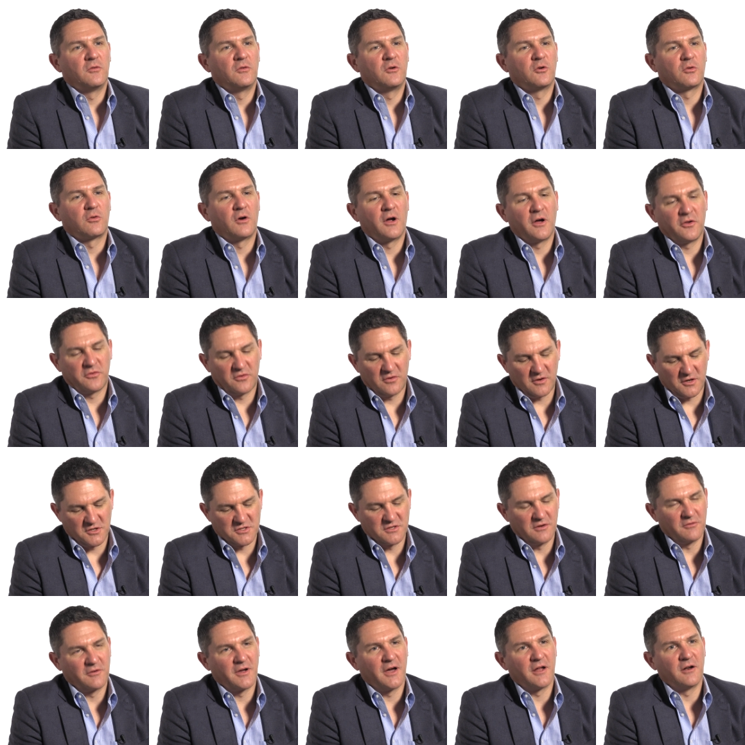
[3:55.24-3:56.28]
cross
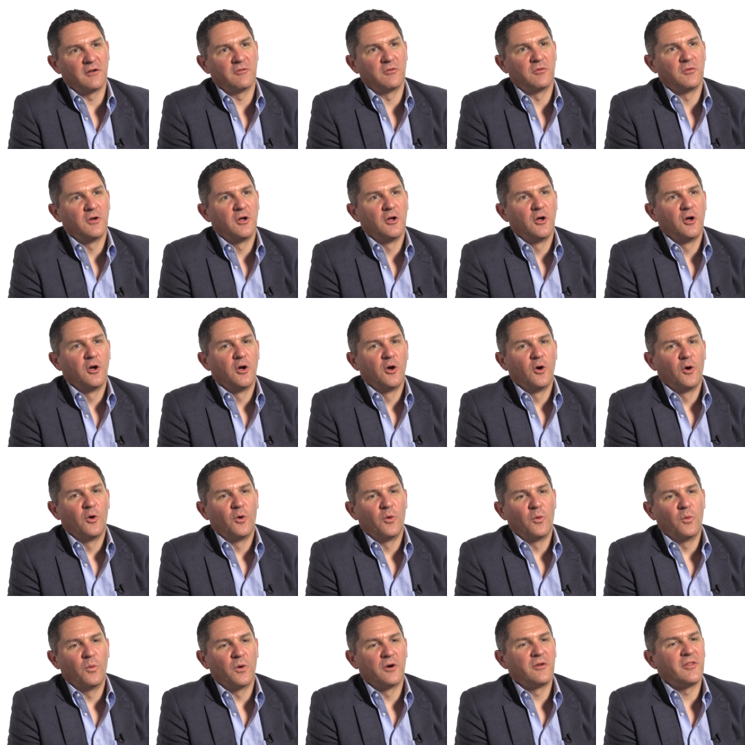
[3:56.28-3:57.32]
section of kind of
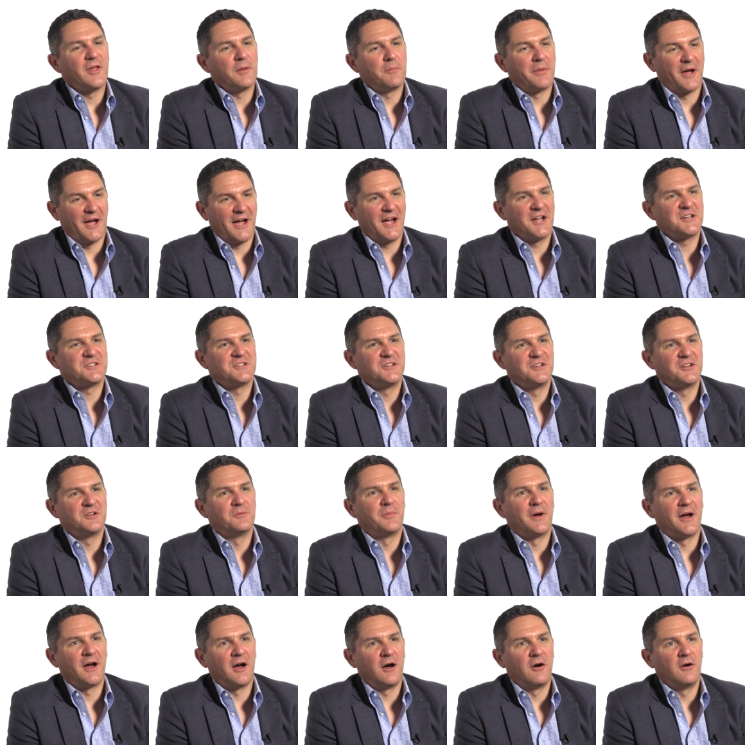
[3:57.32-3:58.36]
what are they passionate
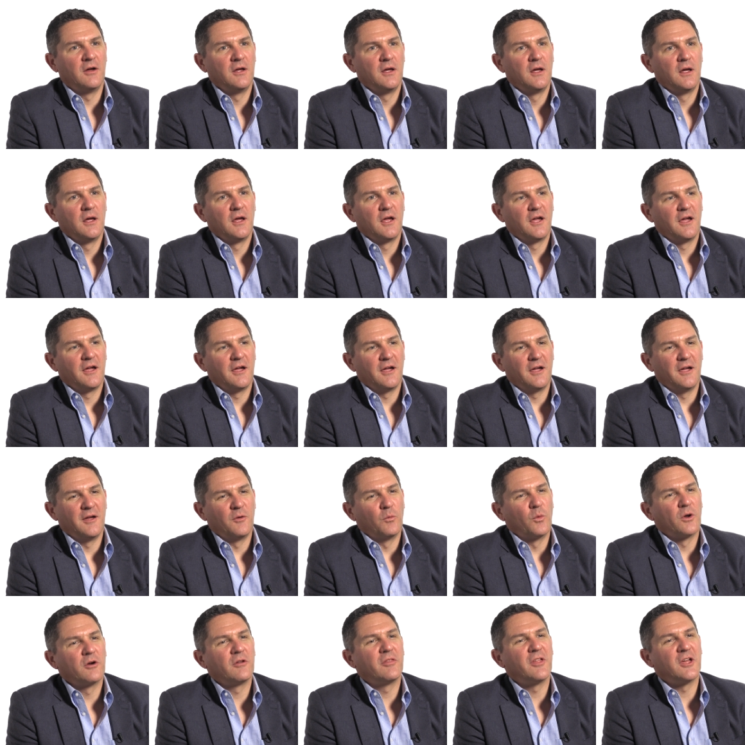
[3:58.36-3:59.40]
about and
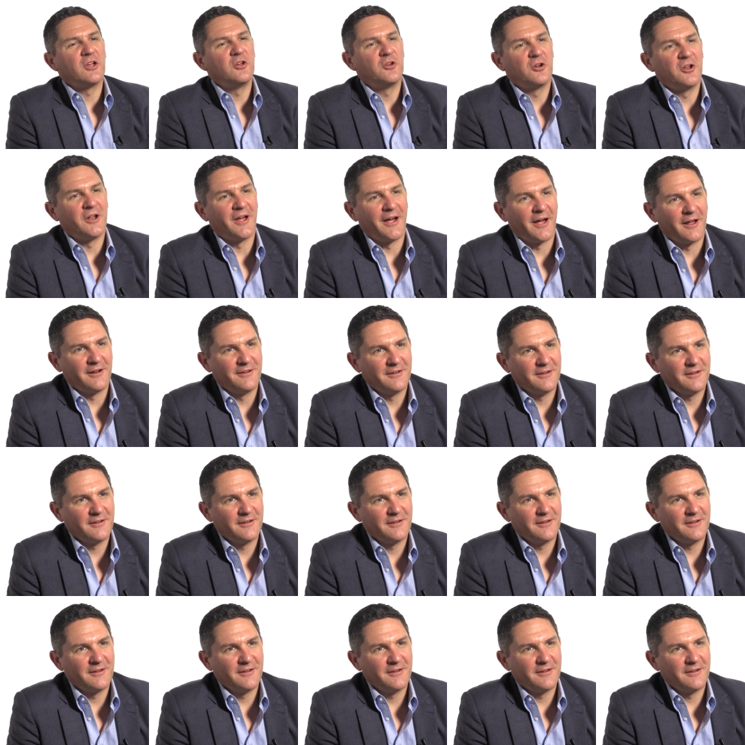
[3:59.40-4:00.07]
what are they good at.